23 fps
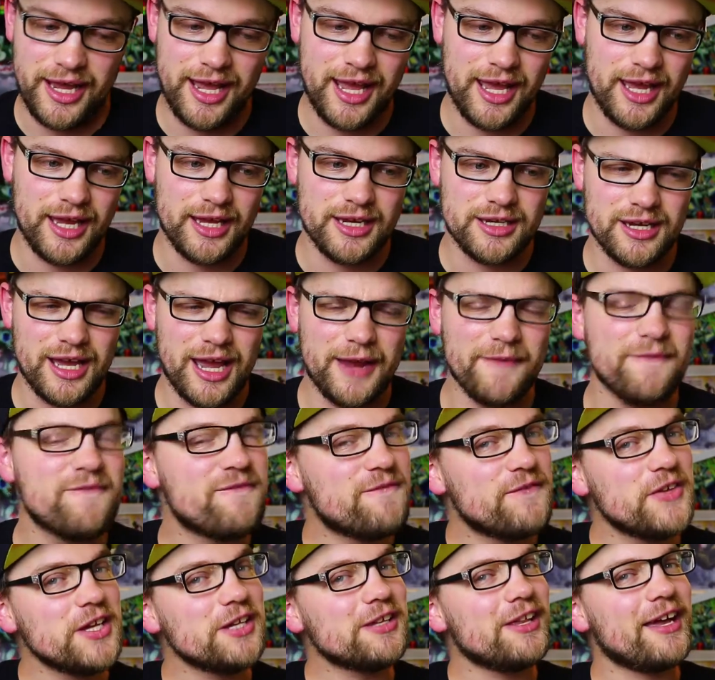and I
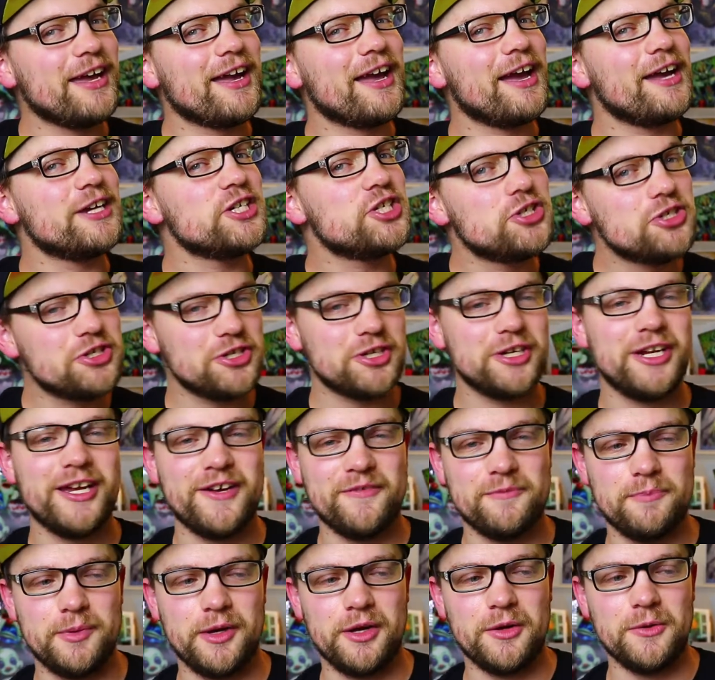feel like I should
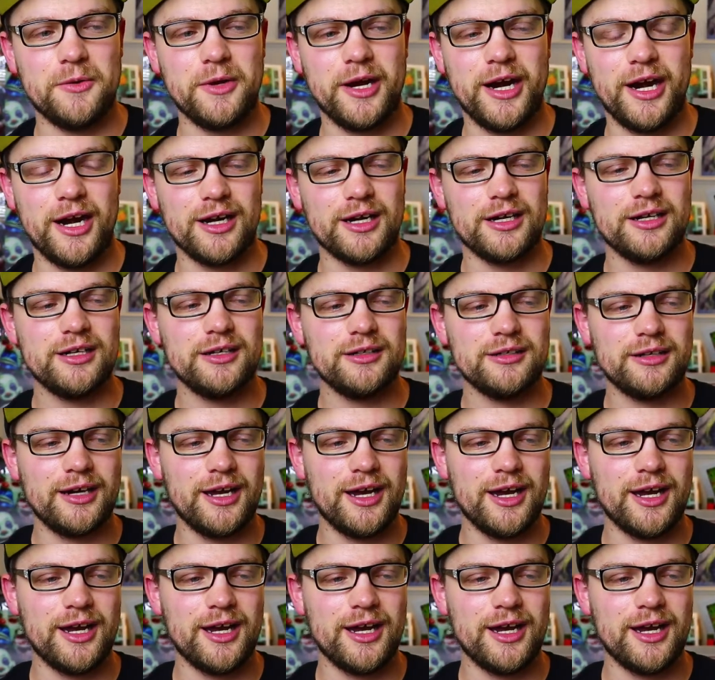have been aware,